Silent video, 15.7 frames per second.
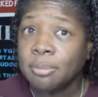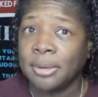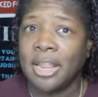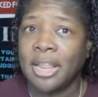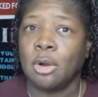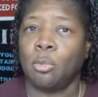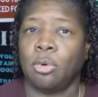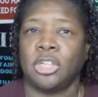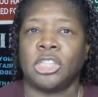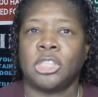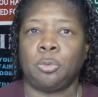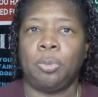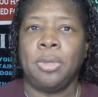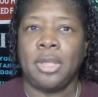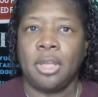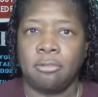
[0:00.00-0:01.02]
but they don't want to
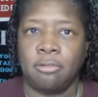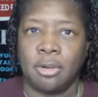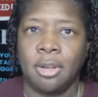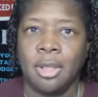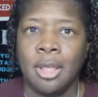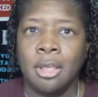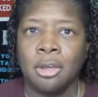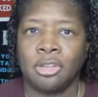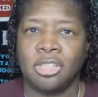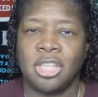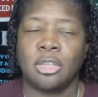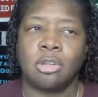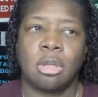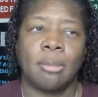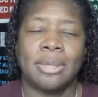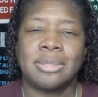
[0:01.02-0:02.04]
speak of it because they're
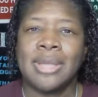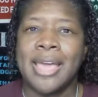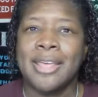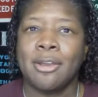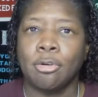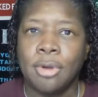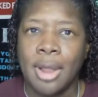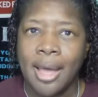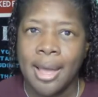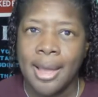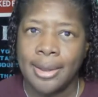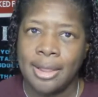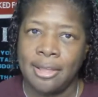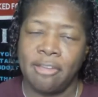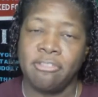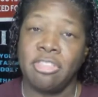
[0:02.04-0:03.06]
talking about Title
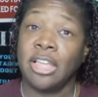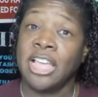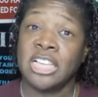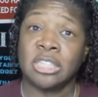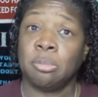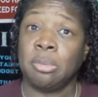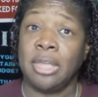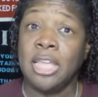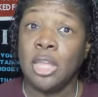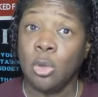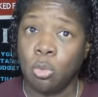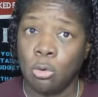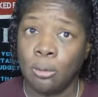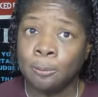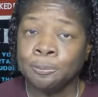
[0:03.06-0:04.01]
IX, how everything has to be equal,